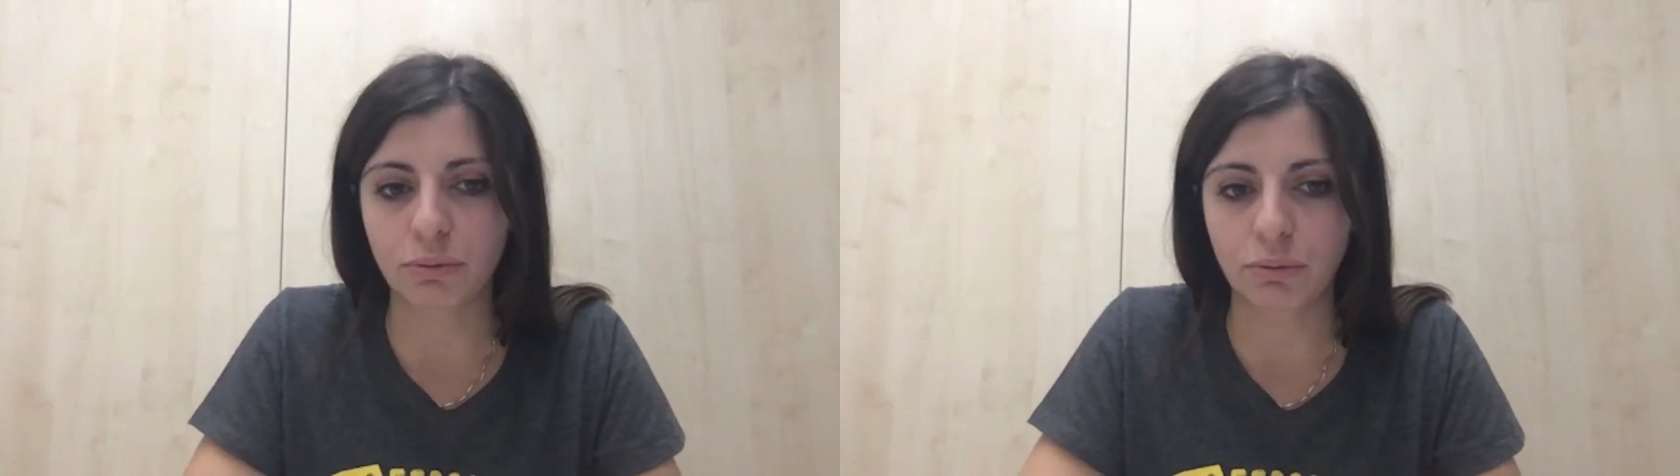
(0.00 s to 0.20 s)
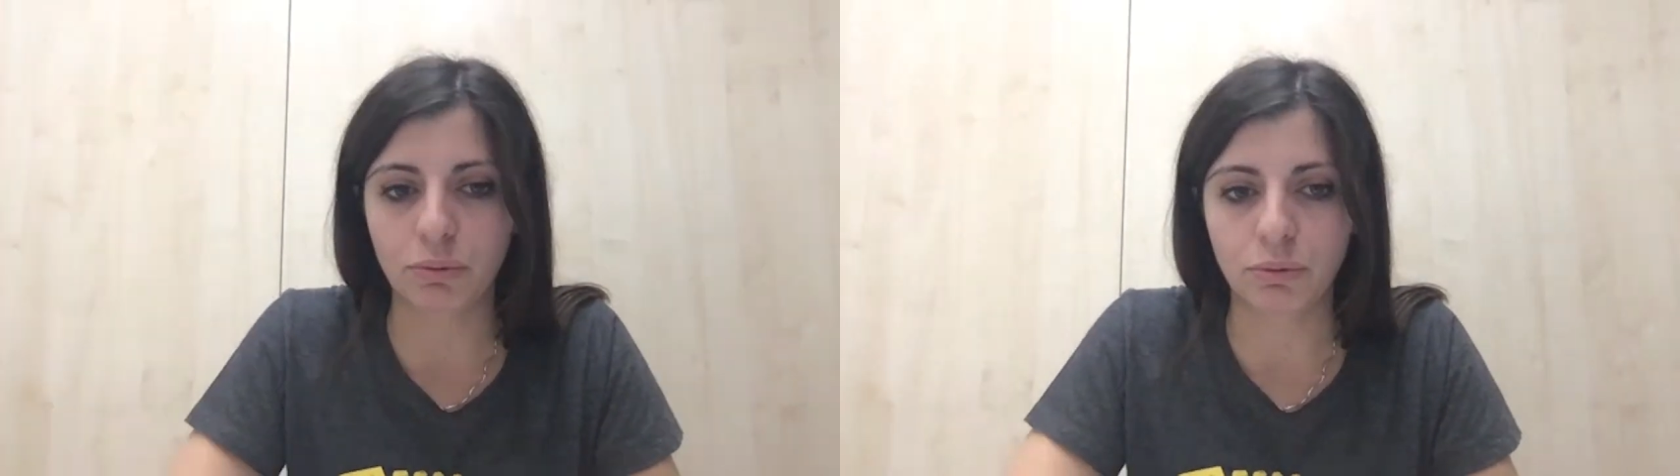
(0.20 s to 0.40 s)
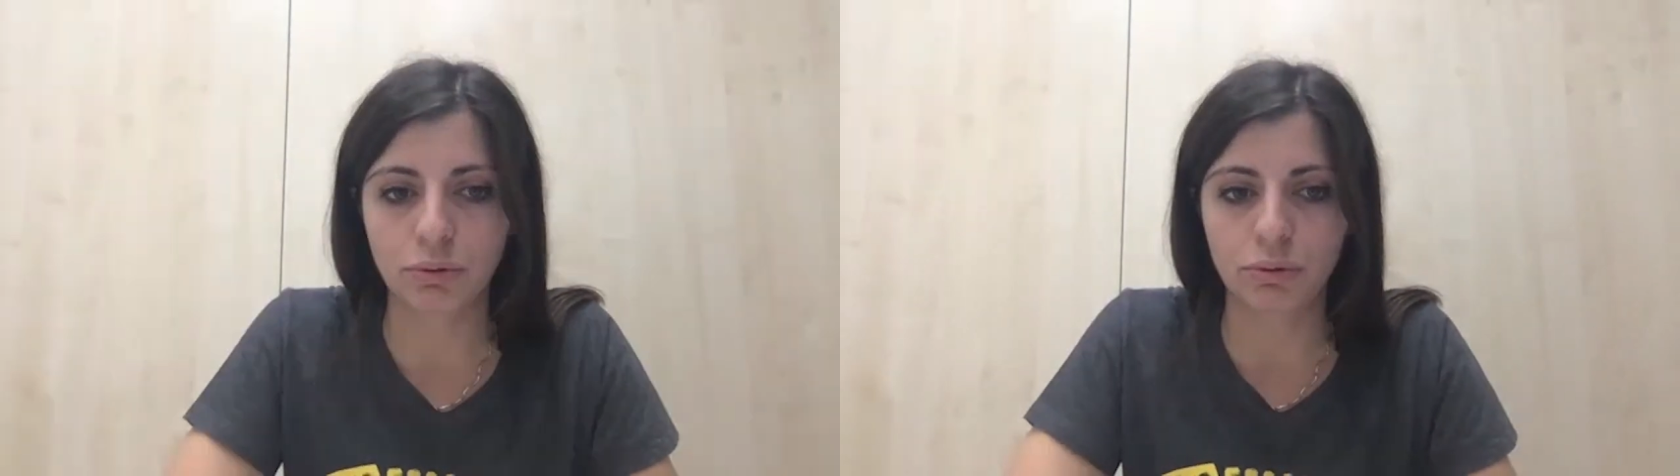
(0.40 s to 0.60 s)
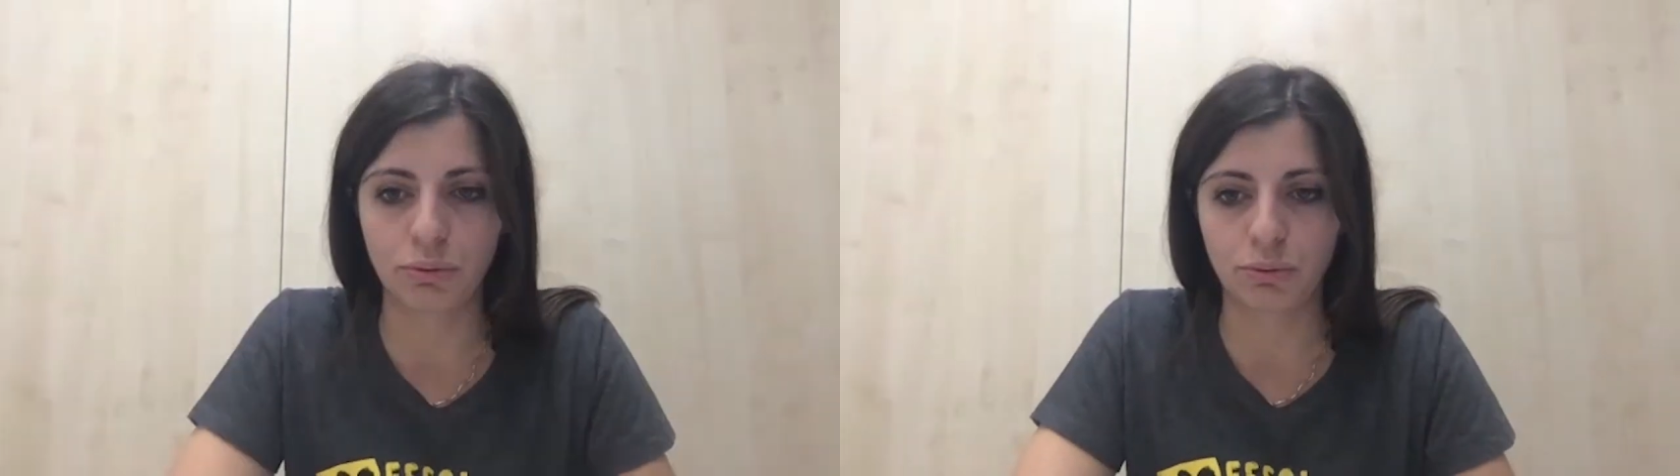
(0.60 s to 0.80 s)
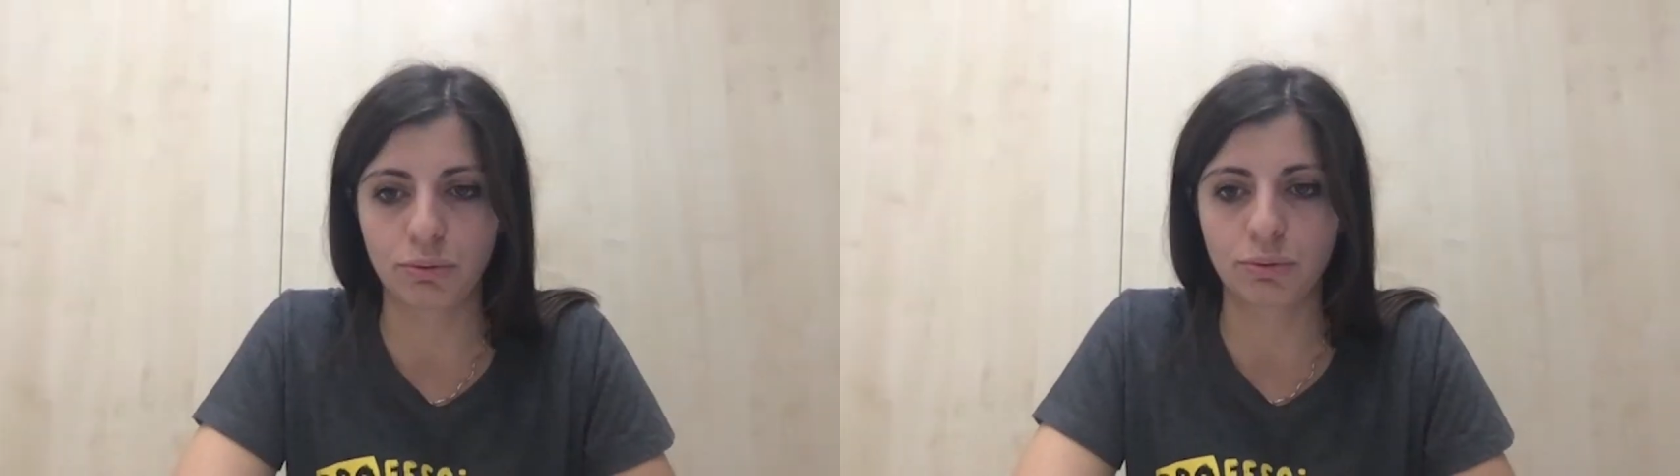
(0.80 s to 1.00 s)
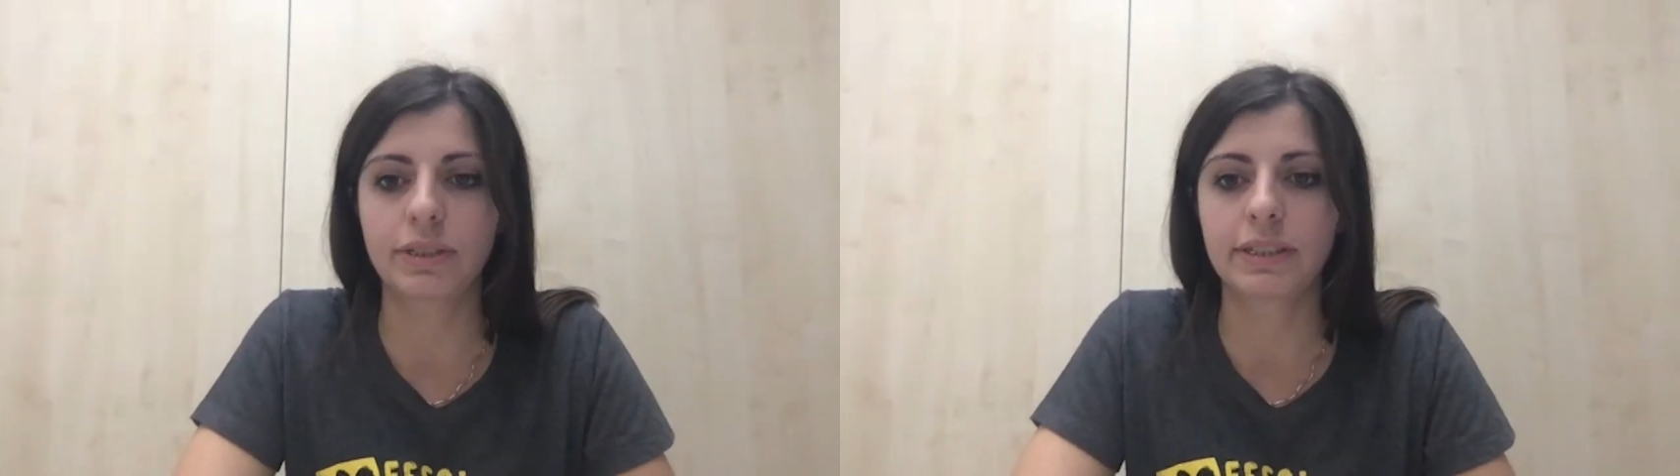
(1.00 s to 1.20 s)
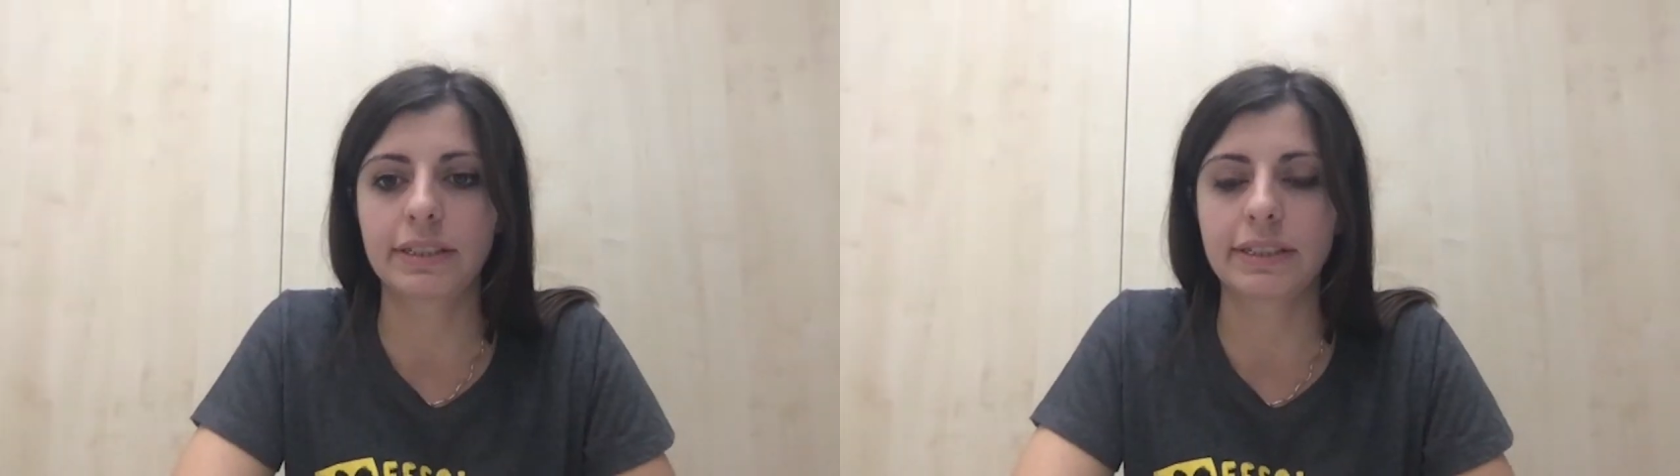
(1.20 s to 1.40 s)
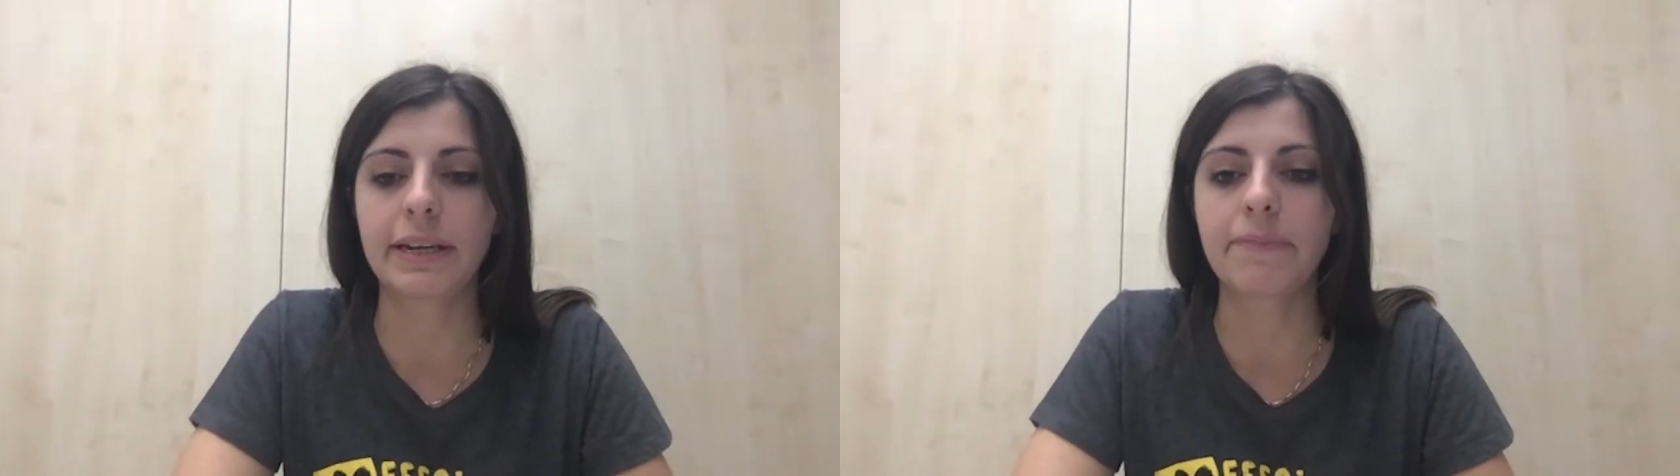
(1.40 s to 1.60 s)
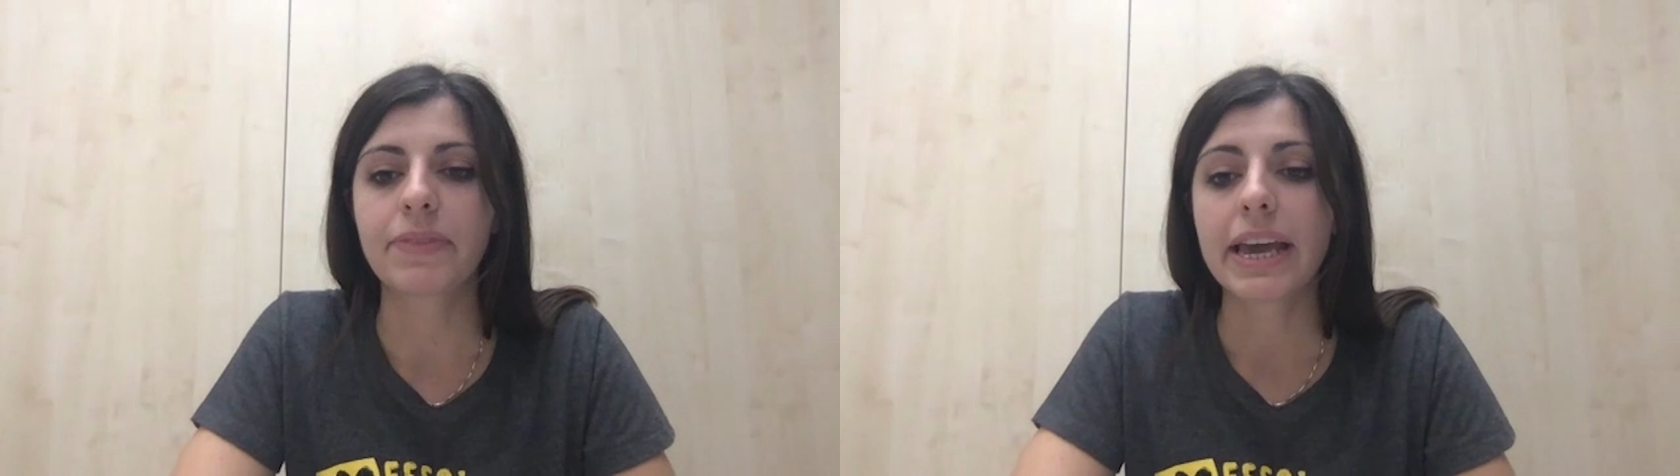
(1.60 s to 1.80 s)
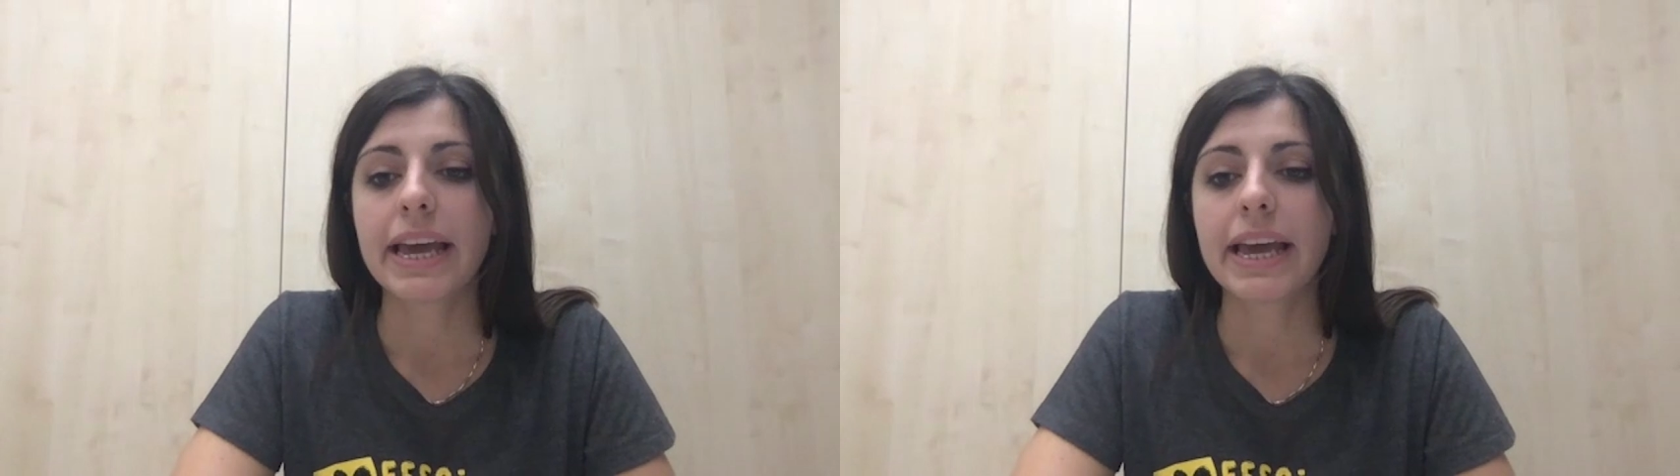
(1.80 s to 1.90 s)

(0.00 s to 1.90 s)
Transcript: to see.